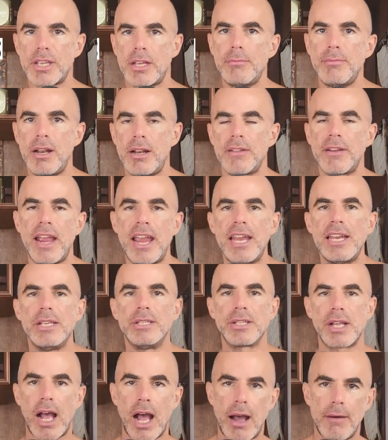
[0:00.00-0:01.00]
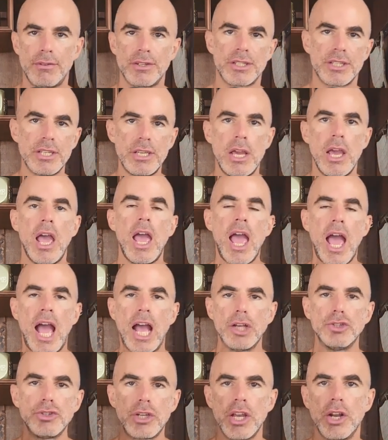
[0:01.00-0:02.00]
of men in their 80s. Obviously,
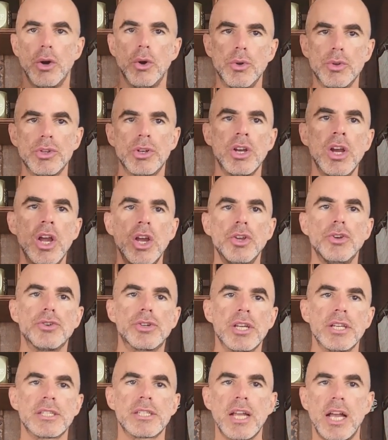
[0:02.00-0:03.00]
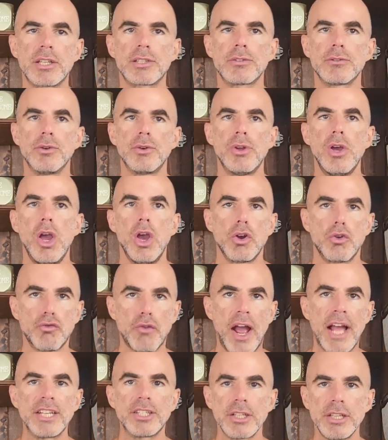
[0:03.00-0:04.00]
as you get older, your testosterone
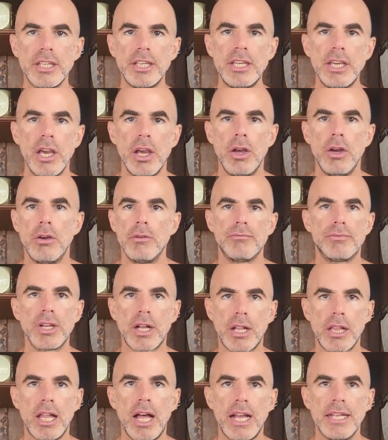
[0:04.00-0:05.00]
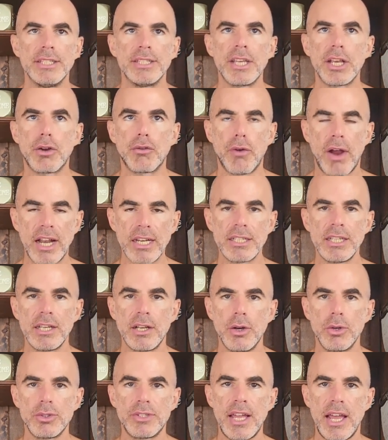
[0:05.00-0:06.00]
gradually declines. It gradually
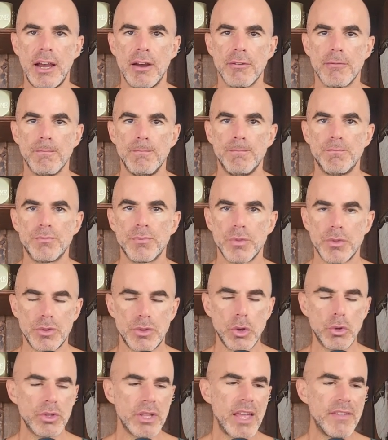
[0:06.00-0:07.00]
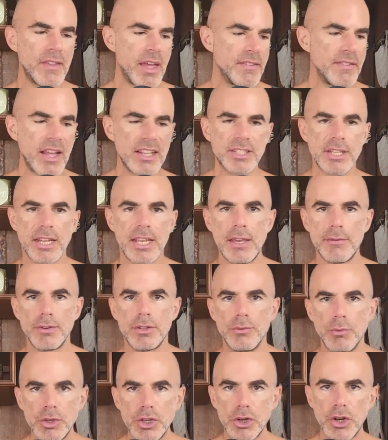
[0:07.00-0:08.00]
goes down. And that's a
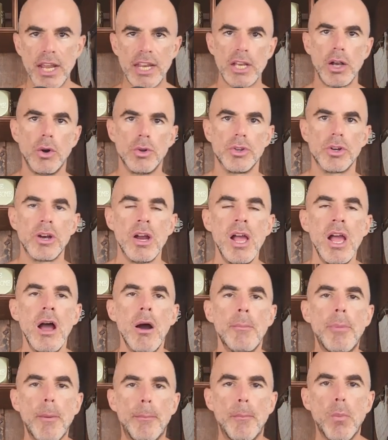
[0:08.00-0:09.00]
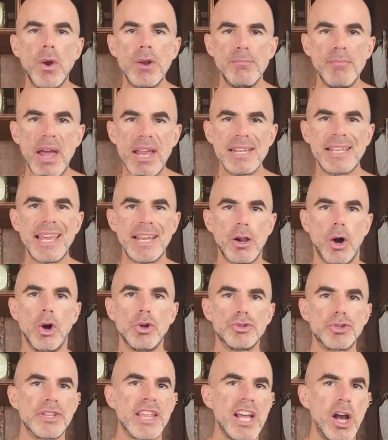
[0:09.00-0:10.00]
given when you're getting older. But when men get
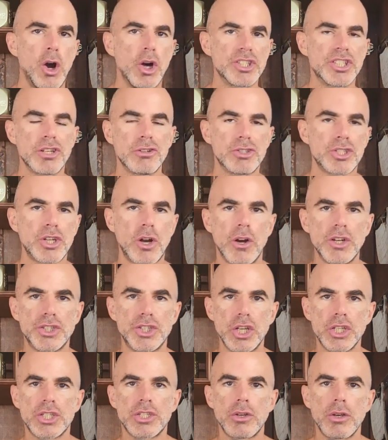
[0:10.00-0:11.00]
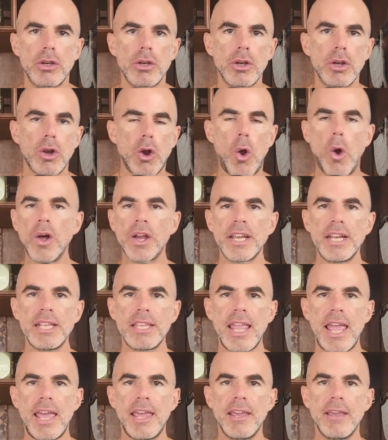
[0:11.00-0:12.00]
older, they also start just calling it a
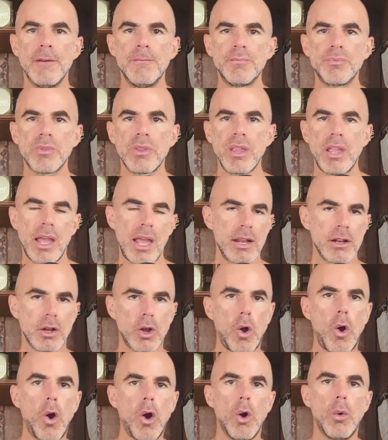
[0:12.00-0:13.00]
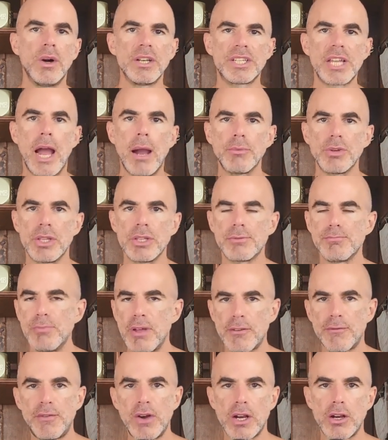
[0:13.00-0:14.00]
day. I had a call one time with this
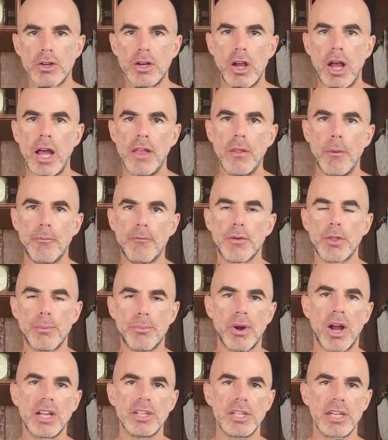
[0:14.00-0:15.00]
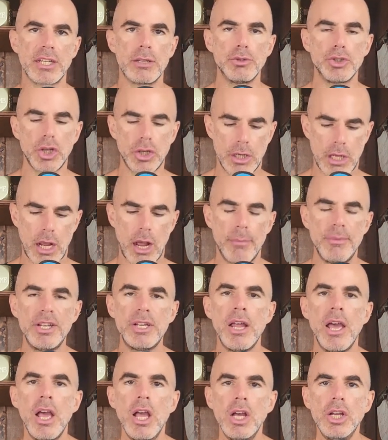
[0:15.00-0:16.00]
motherfucker for the project. He was looking to come
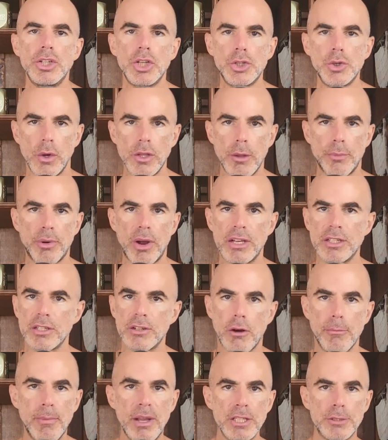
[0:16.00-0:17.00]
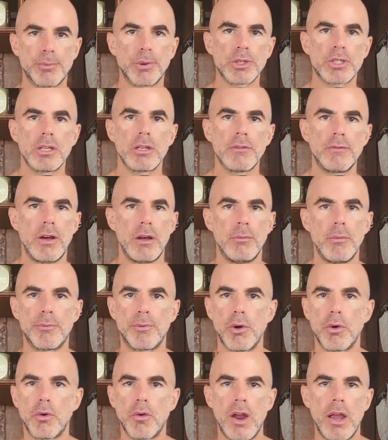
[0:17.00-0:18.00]
in to join the project, our men's personal development
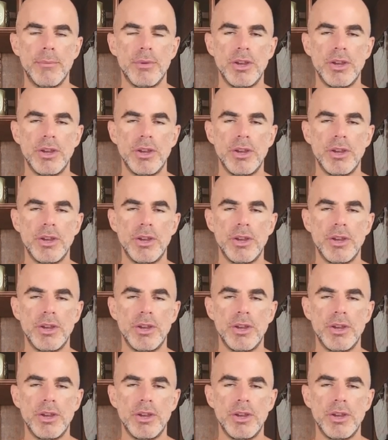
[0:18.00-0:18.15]
program